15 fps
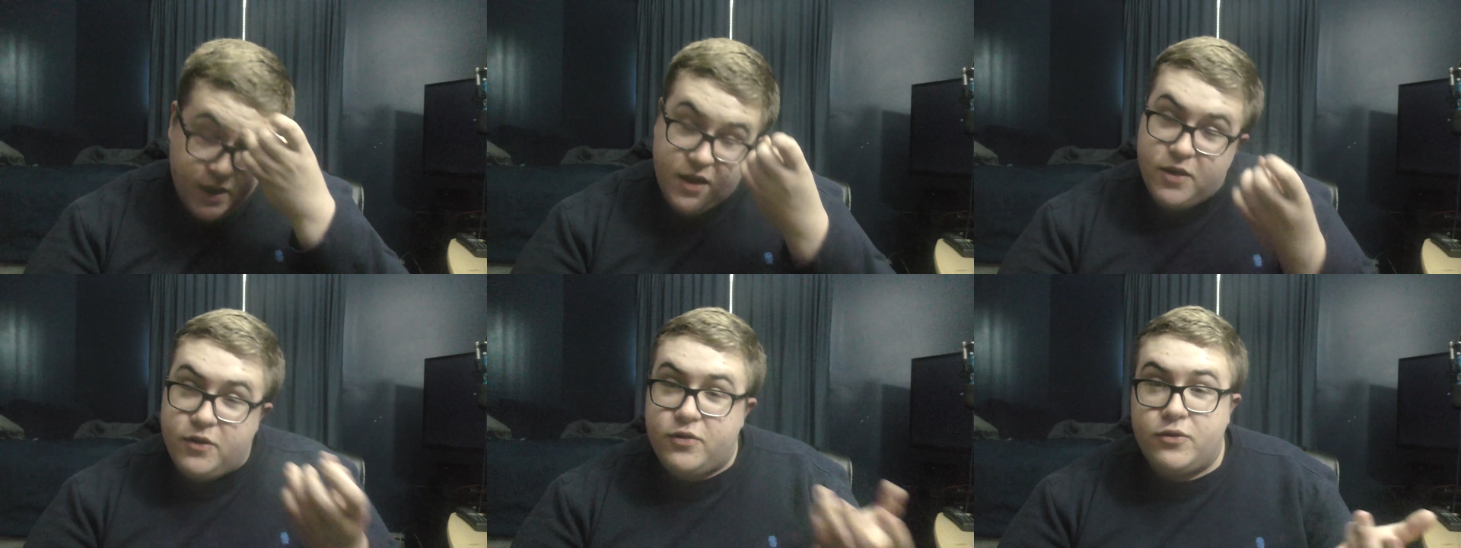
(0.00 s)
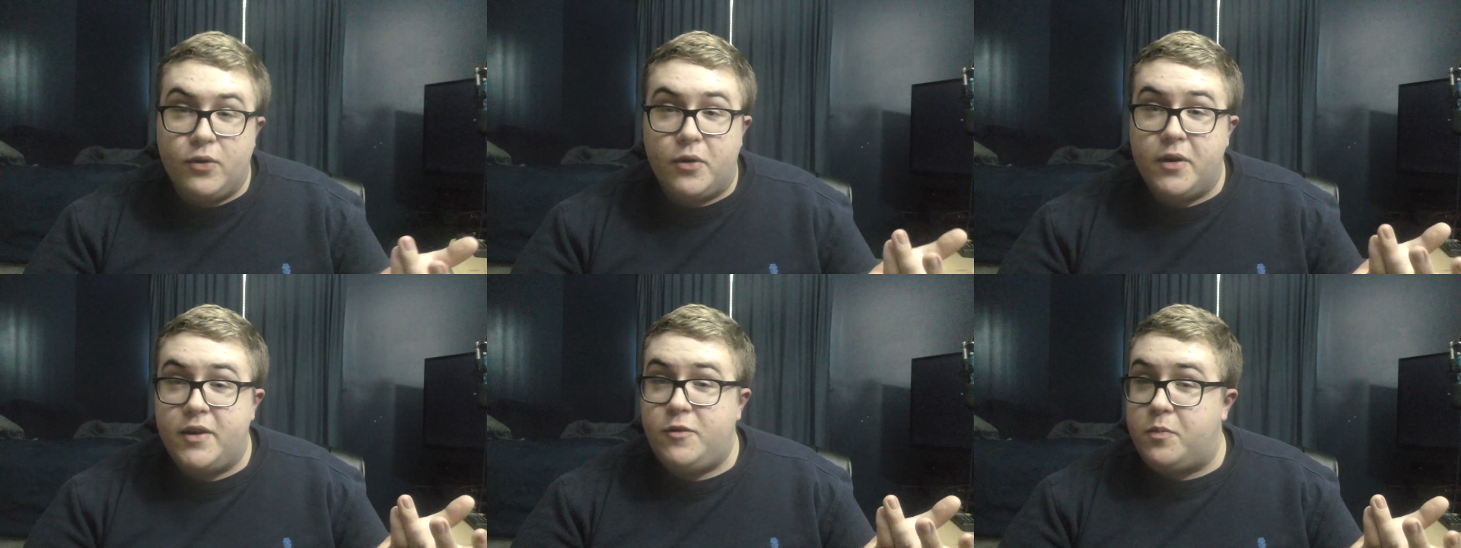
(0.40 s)
The
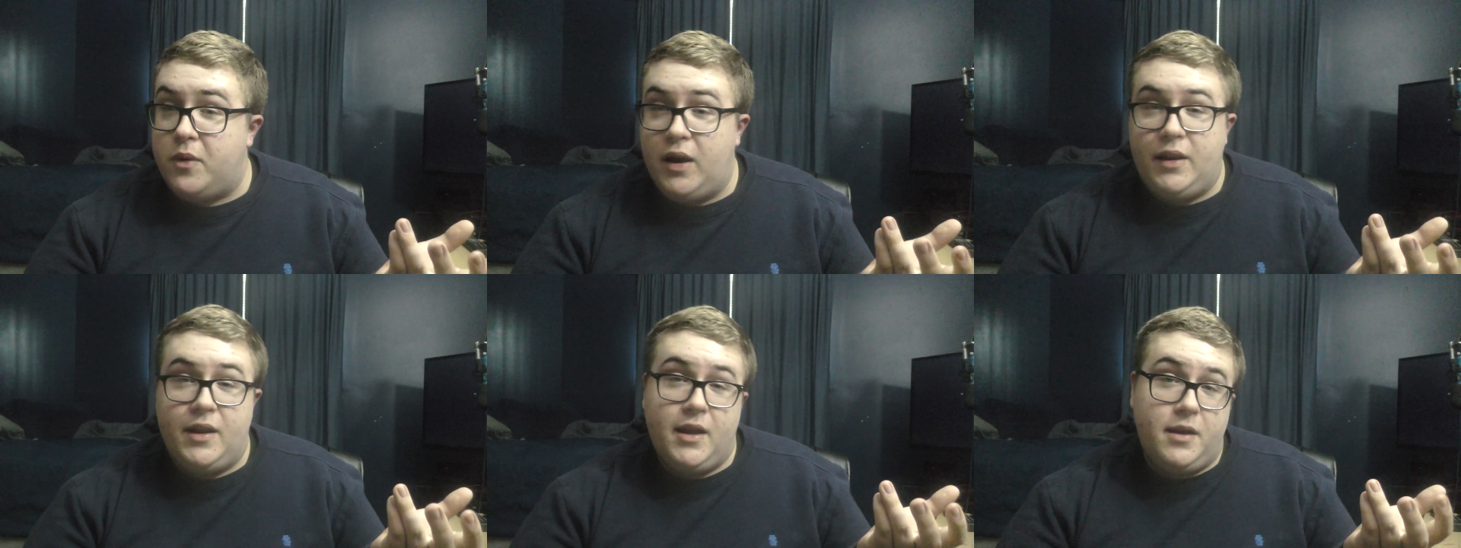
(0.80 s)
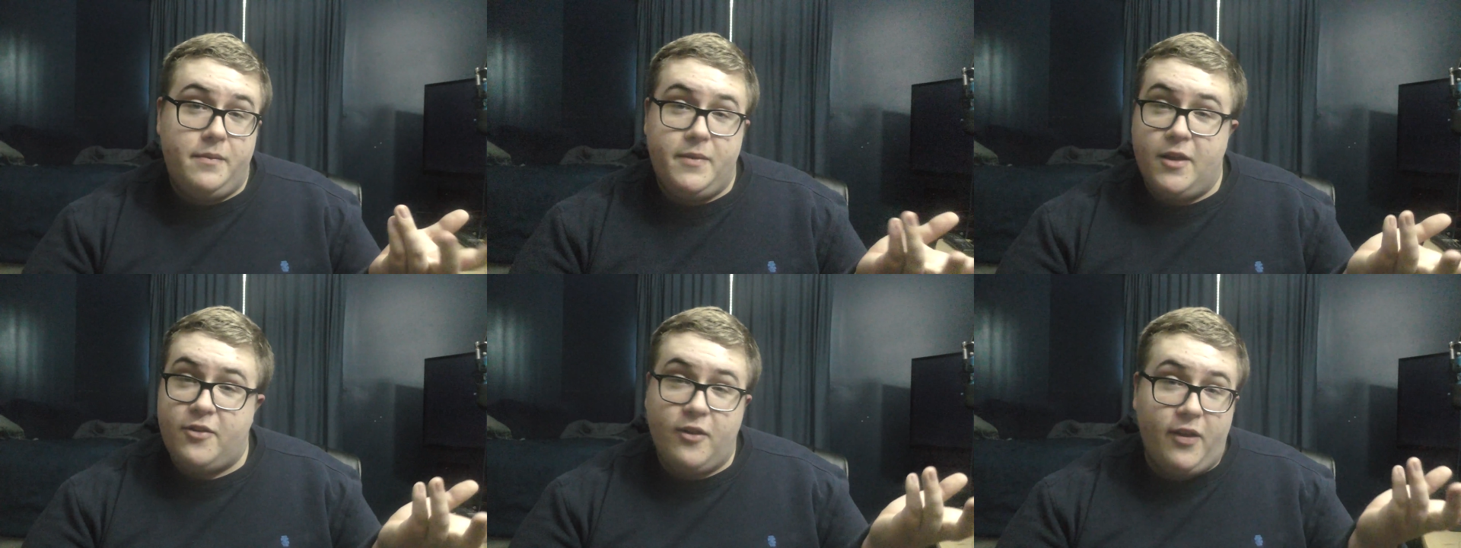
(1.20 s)
story's brain dead,
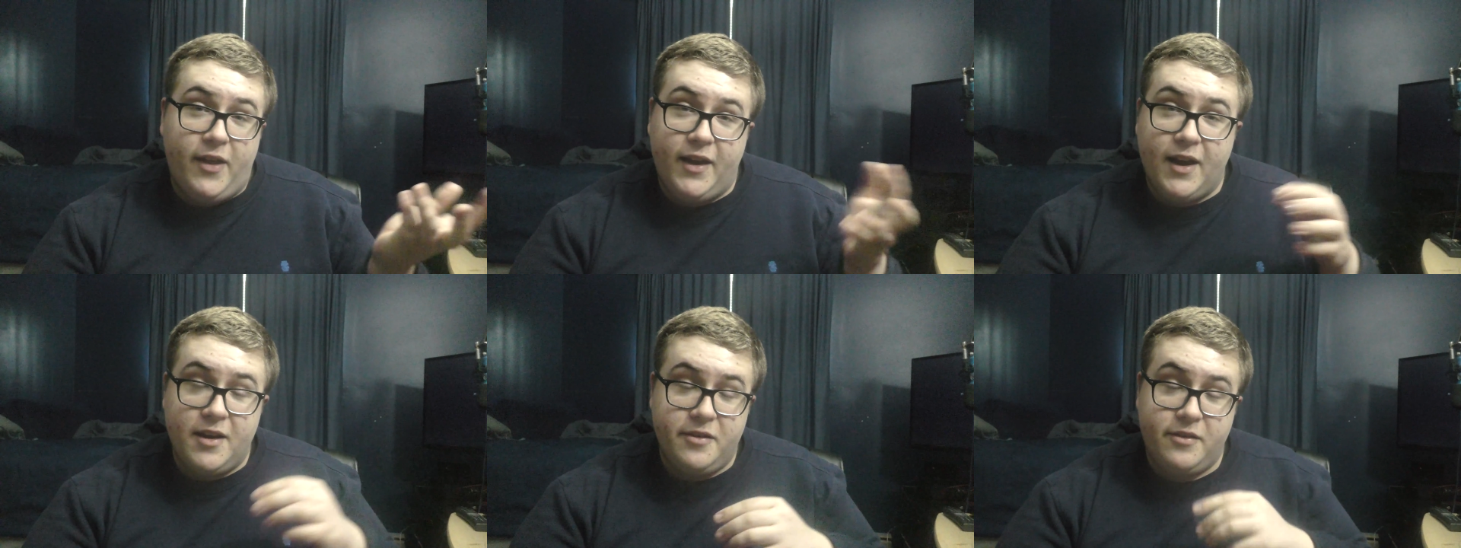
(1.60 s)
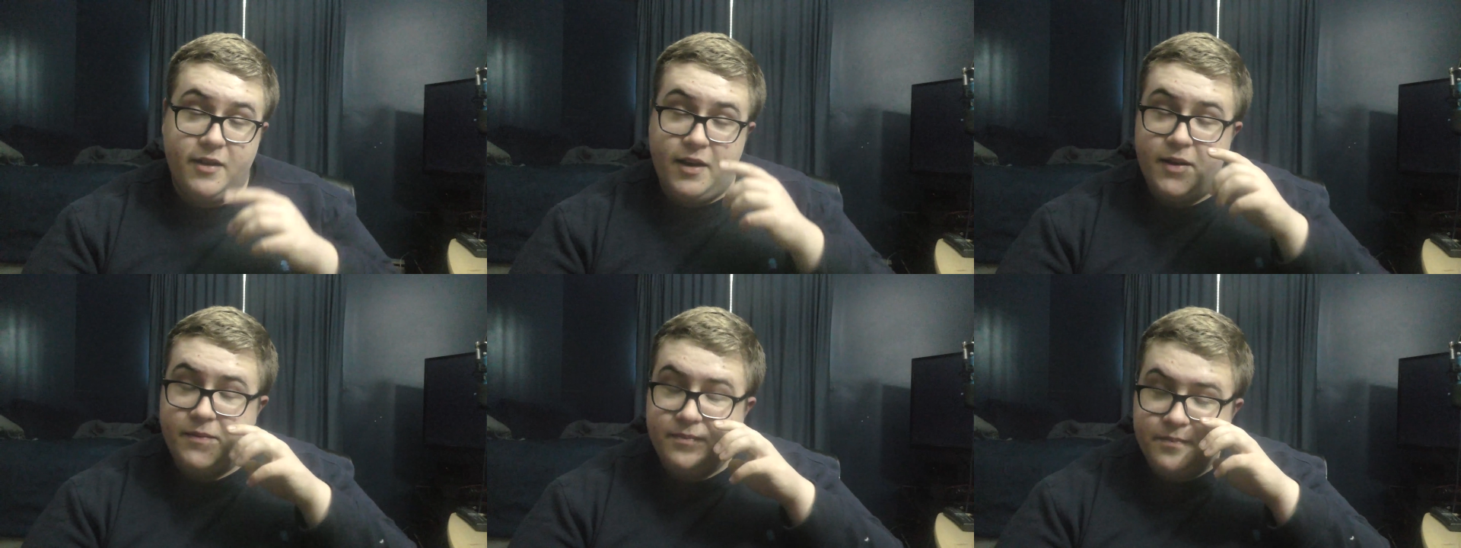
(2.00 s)
that's all I gotta
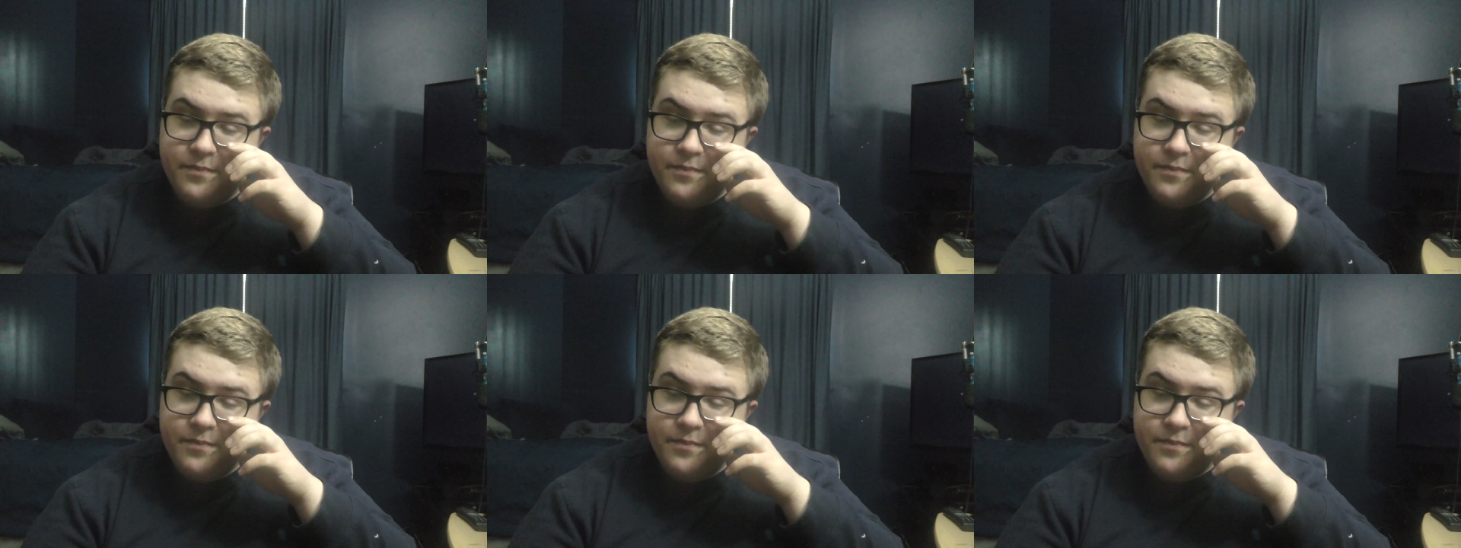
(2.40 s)
say.